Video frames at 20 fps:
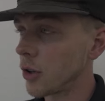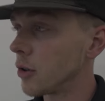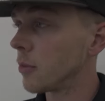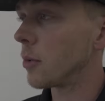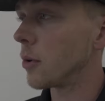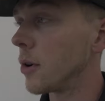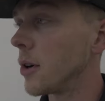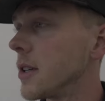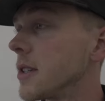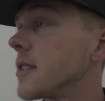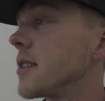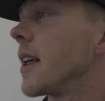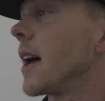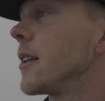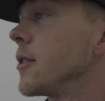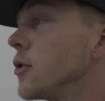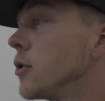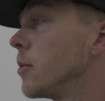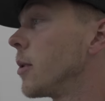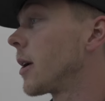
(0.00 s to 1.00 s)
you boys
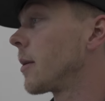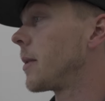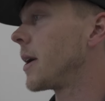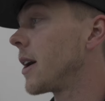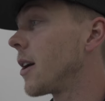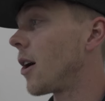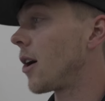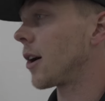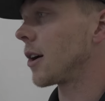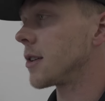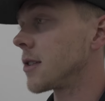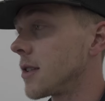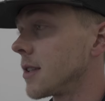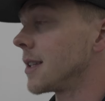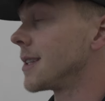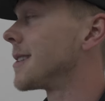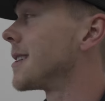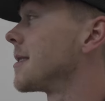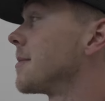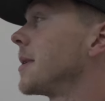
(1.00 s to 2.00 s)
that do bring me cars.
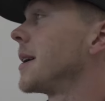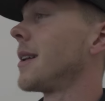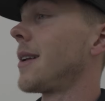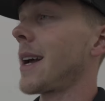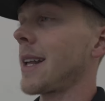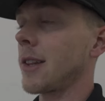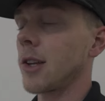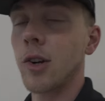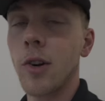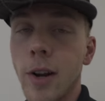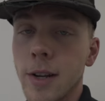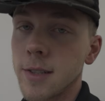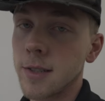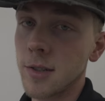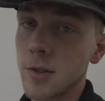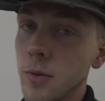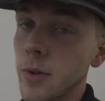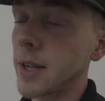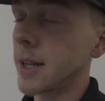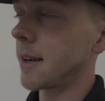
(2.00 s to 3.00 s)
This has been like the
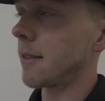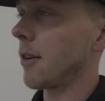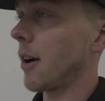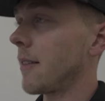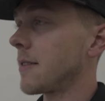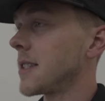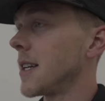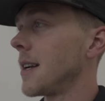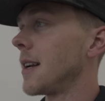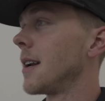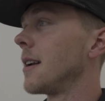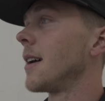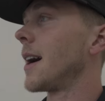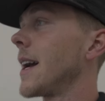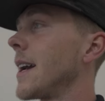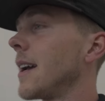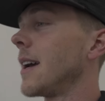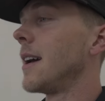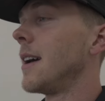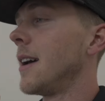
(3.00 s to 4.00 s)
craziest week ever. I've tended
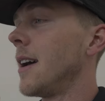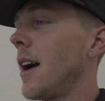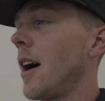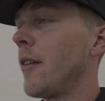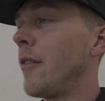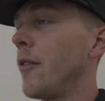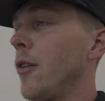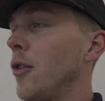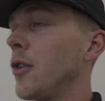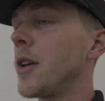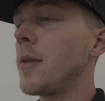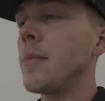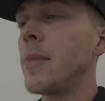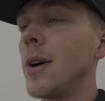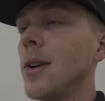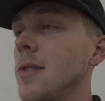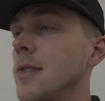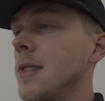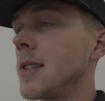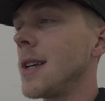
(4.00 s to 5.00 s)
like a fully
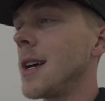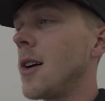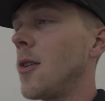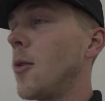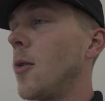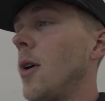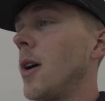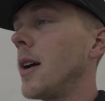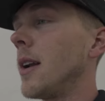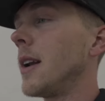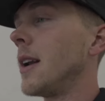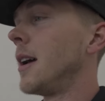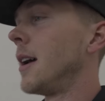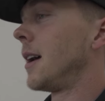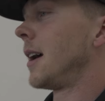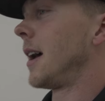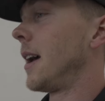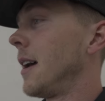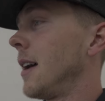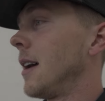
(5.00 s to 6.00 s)
built ZL1. I'm
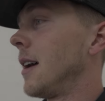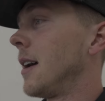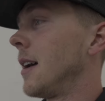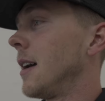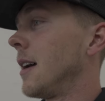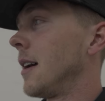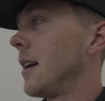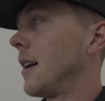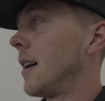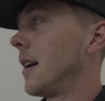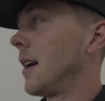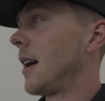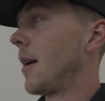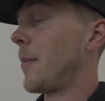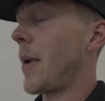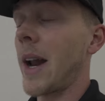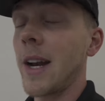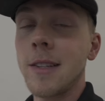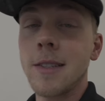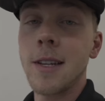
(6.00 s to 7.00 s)

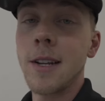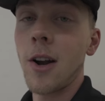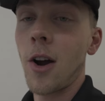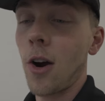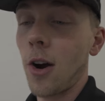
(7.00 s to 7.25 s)
about to tend a